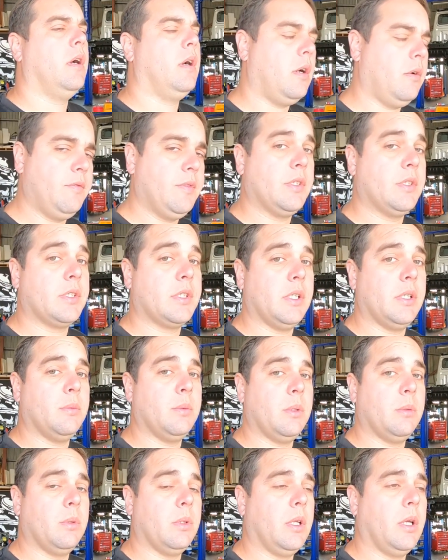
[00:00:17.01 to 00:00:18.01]
Obviously
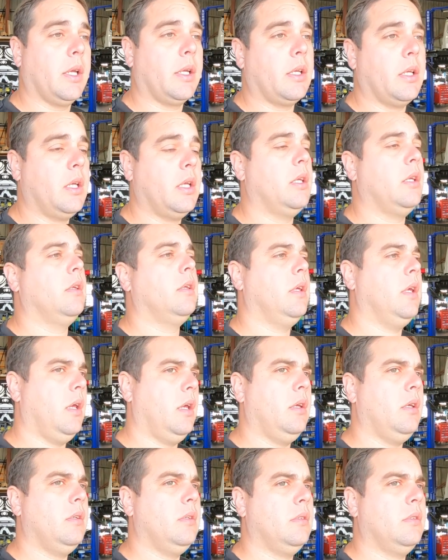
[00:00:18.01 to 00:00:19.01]
we were like,
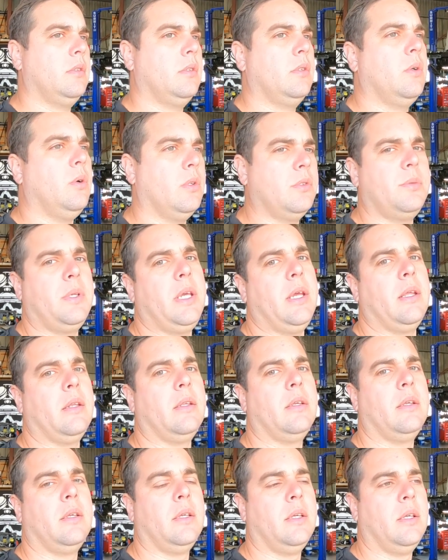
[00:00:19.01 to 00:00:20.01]
yeah, of course we can.
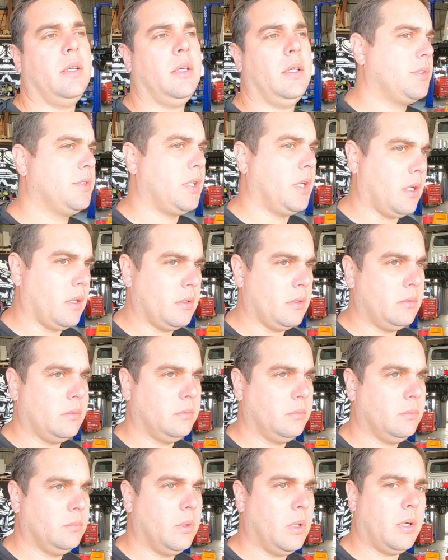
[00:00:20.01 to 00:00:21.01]
So
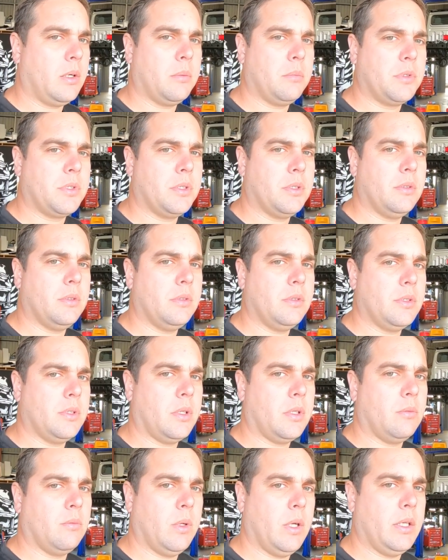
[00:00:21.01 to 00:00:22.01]
welcome to
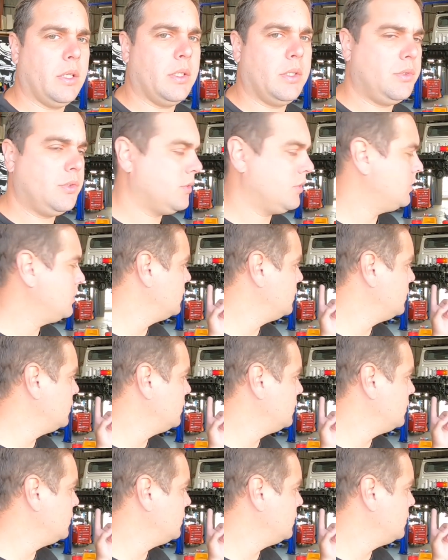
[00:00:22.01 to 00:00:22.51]
Don and Wendy's